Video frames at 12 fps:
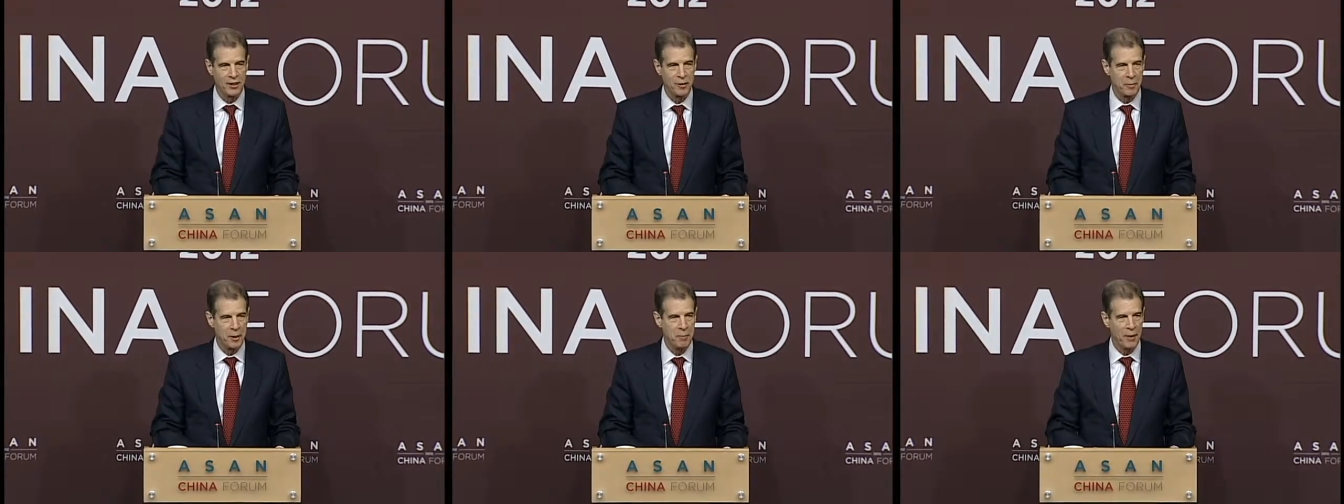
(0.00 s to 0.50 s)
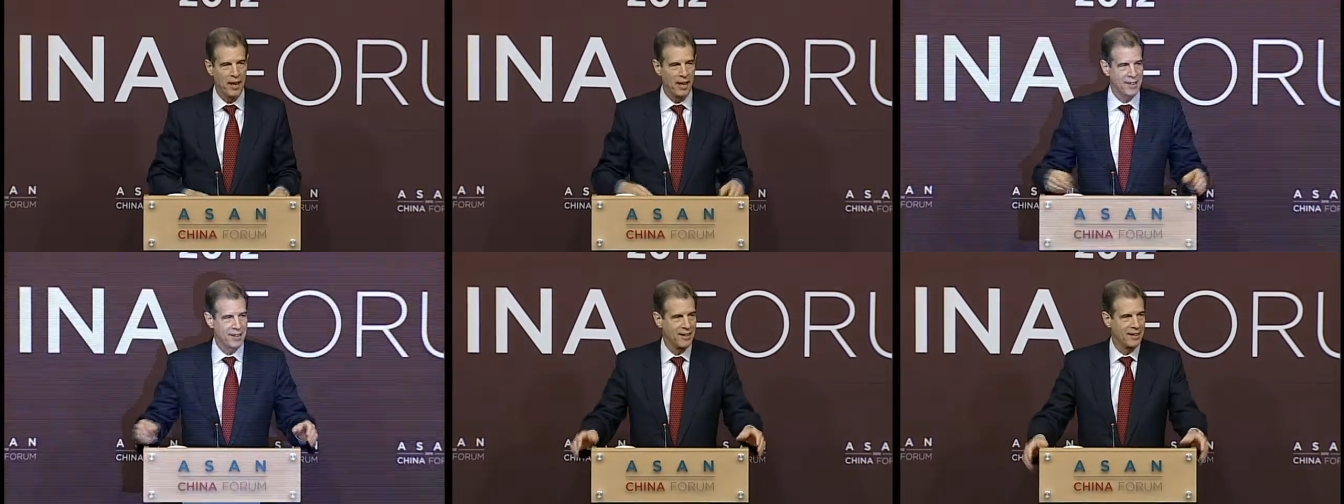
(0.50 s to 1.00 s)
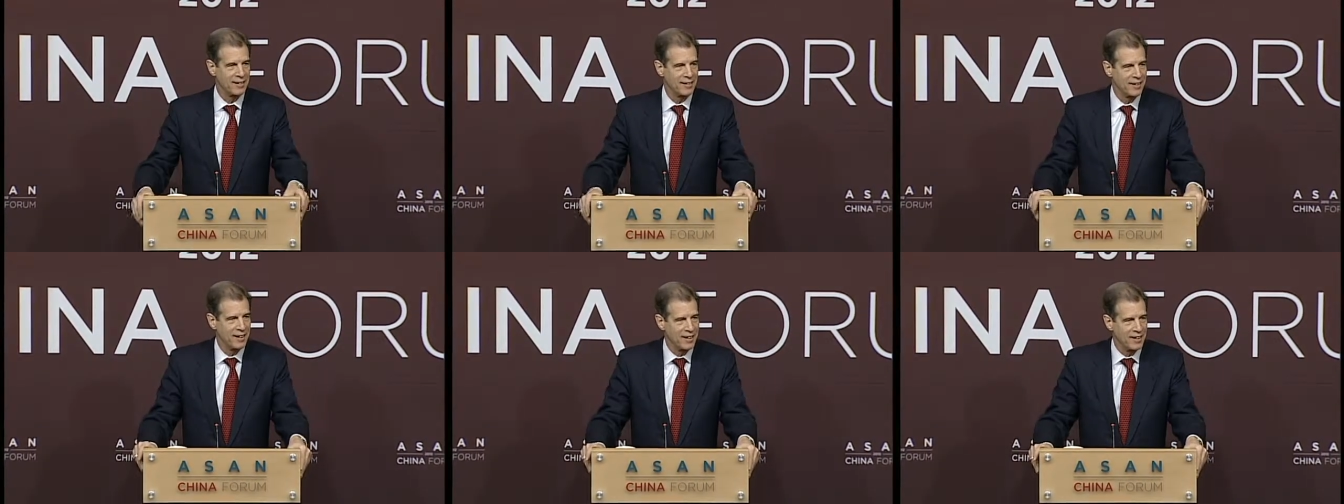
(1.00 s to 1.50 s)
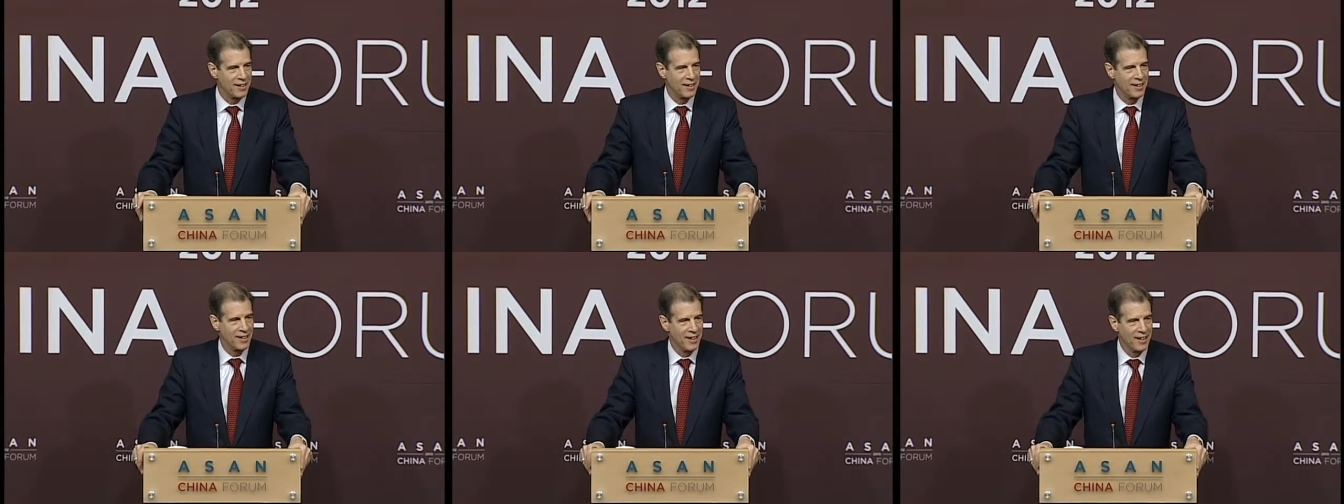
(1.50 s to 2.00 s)
to be back at
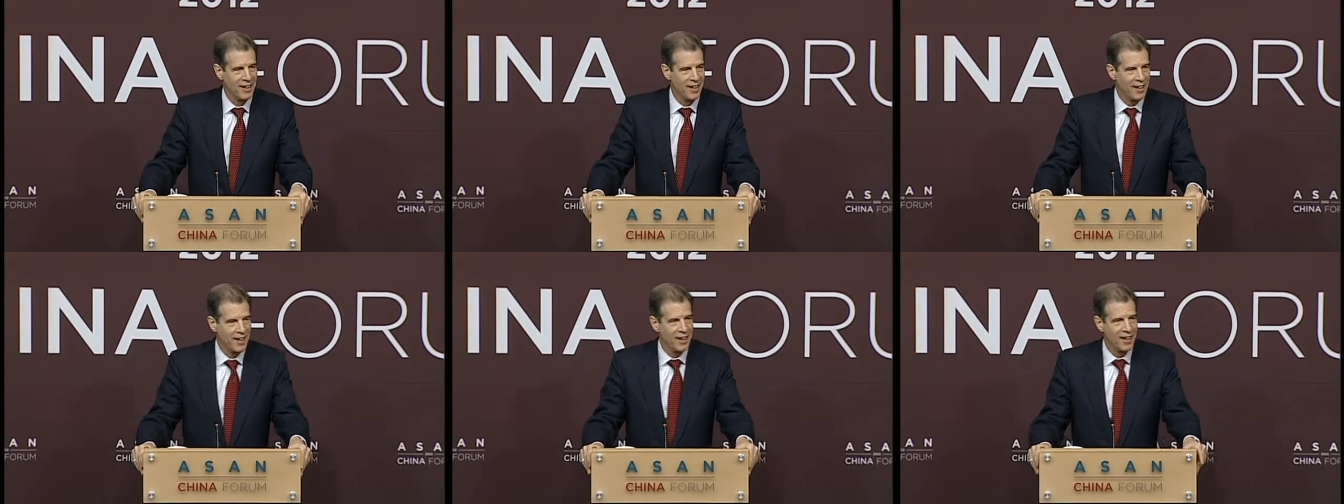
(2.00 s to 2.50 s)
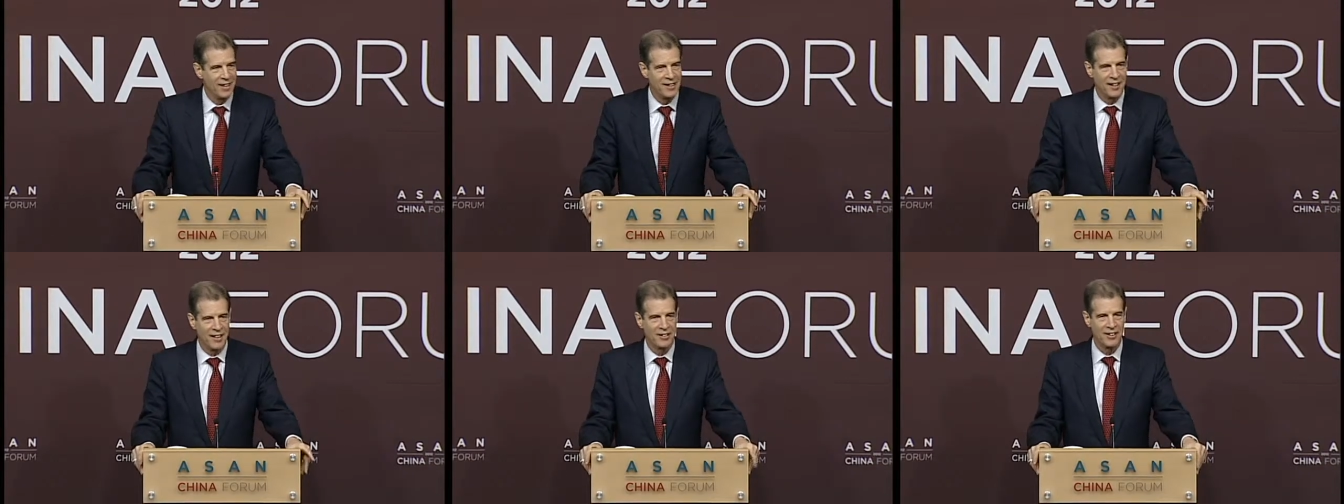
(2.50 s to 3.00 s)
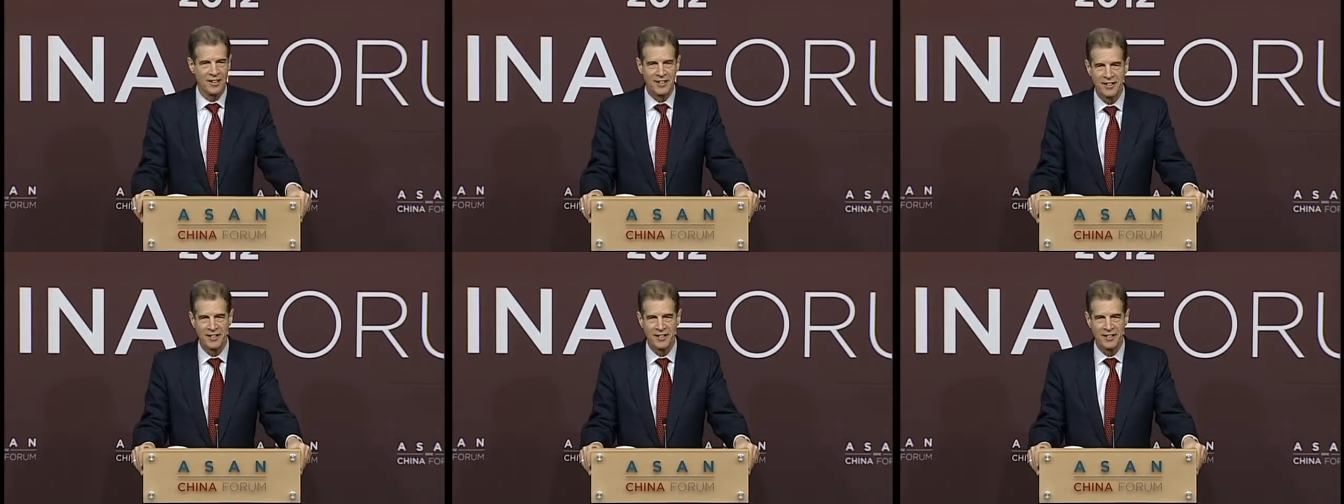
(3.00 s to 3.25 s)
an Asan